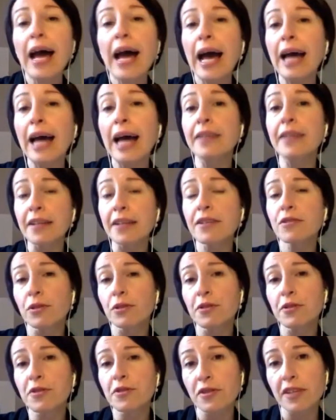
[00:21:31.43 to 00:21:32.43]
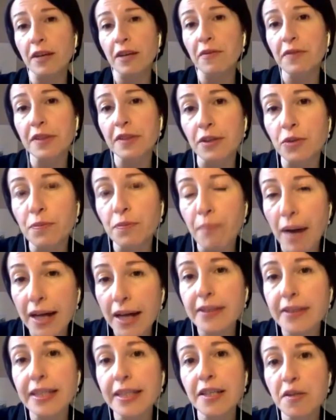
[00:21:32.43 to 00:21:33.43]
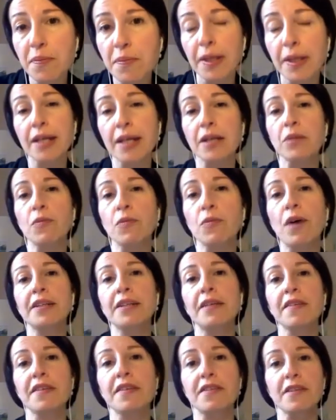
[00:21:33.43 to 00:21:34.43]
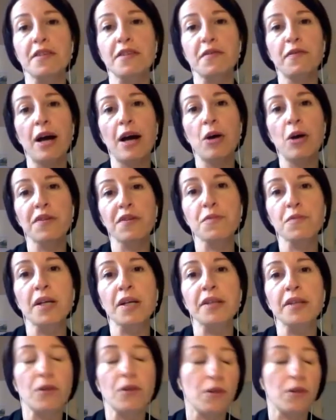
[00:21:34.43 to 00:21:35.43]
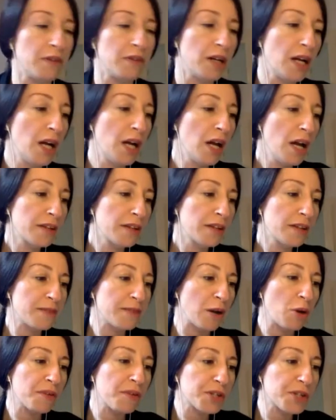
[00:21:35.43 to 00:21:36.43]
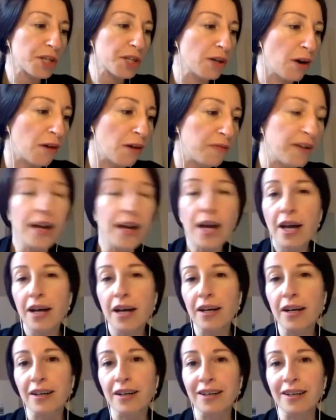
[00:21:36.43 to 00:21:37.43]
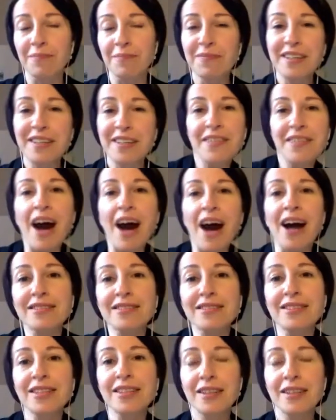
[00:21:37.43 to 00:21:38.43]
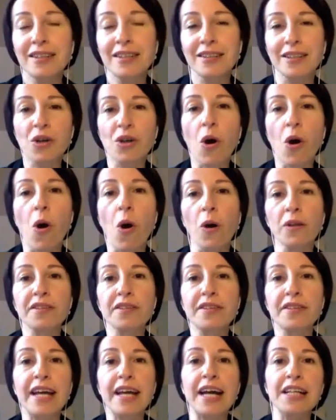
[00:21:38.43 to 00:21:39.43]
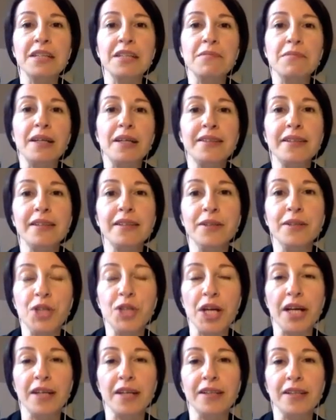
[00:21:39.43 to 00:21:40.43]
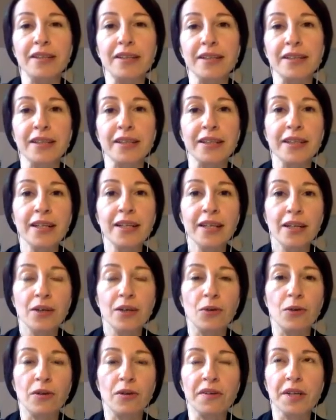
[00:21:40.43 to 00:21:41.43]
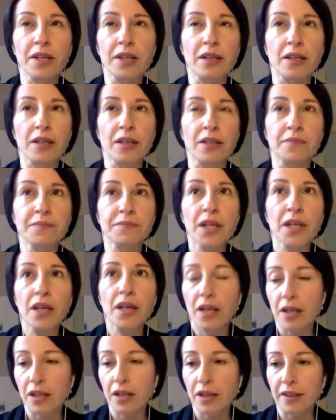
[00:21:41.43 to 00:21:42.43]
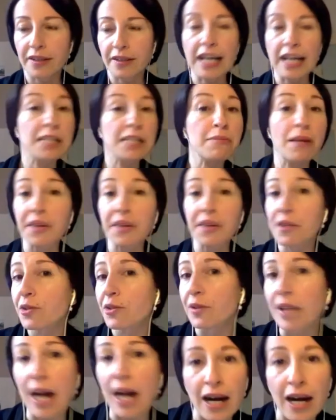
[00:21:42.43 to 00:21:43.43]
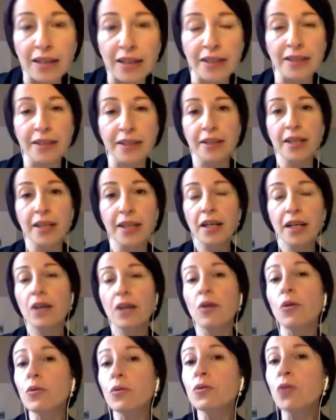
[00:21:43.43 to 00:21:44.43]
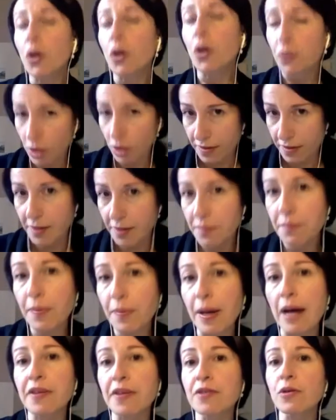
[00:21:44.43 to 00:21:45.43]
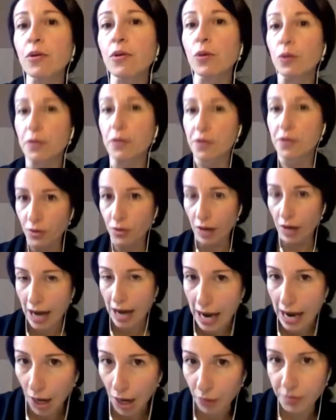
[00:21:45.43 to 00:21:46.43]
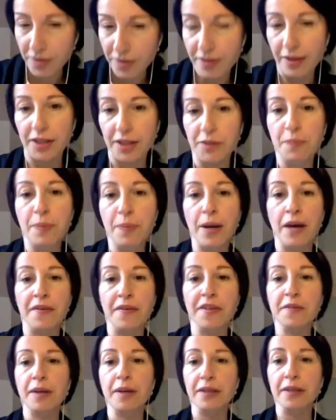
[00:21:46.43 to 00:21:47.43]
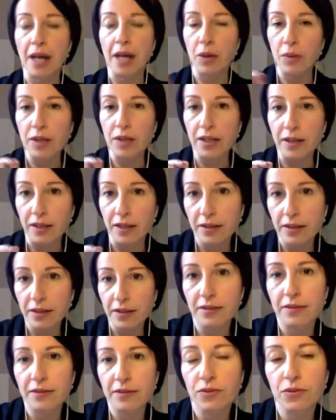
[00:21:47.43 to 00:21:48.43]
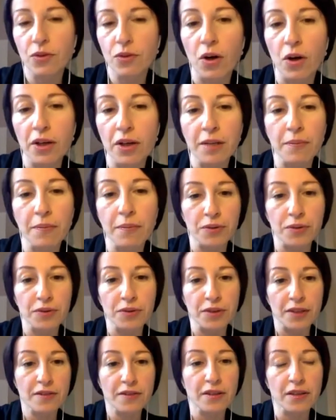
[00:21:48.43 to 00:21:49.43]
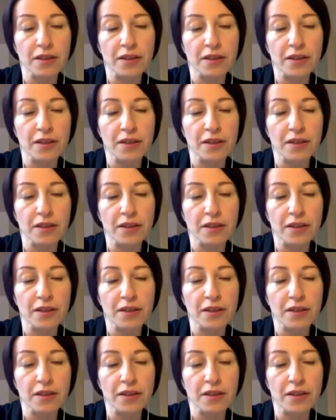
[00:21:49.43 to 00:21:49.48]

And that is also something that might explain why there is this flourishing of tract called the anima intelligente or the anima razionali, not just in Paris, also outside Paris, but I will talk about this